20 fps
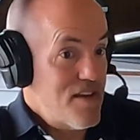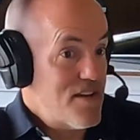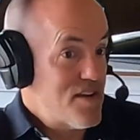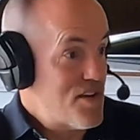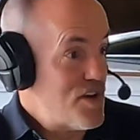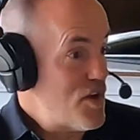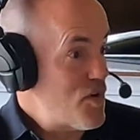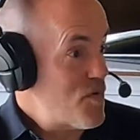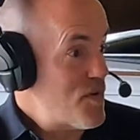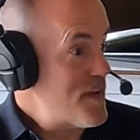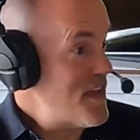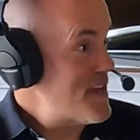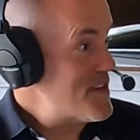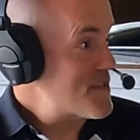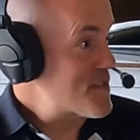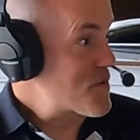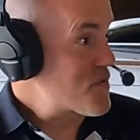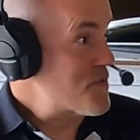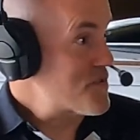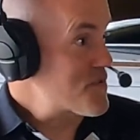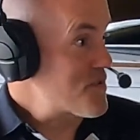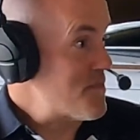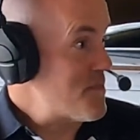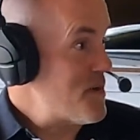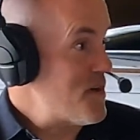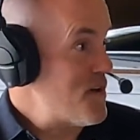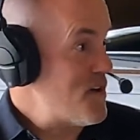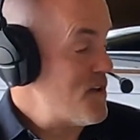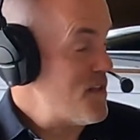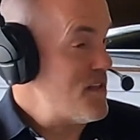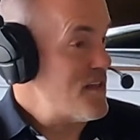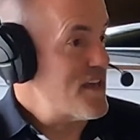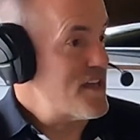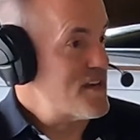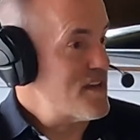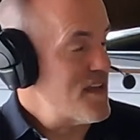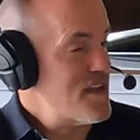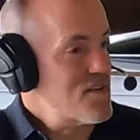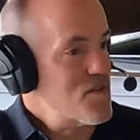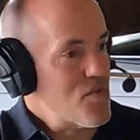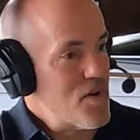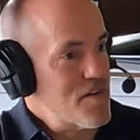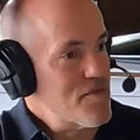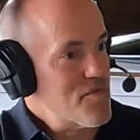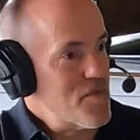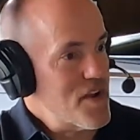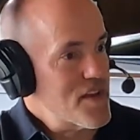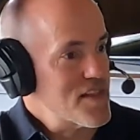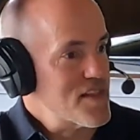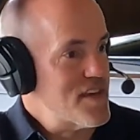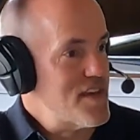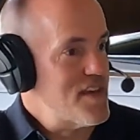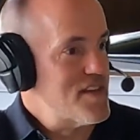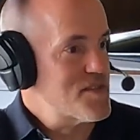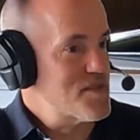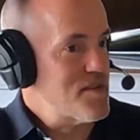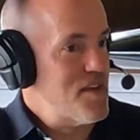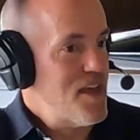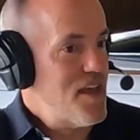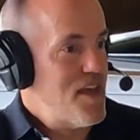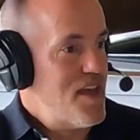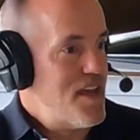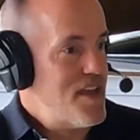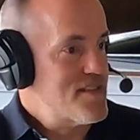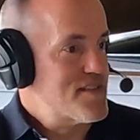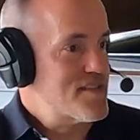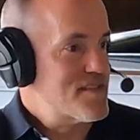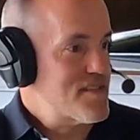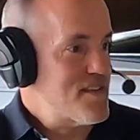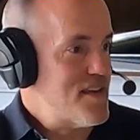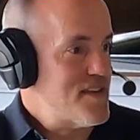no one has the crystal ball, and and quite frankly, it's it's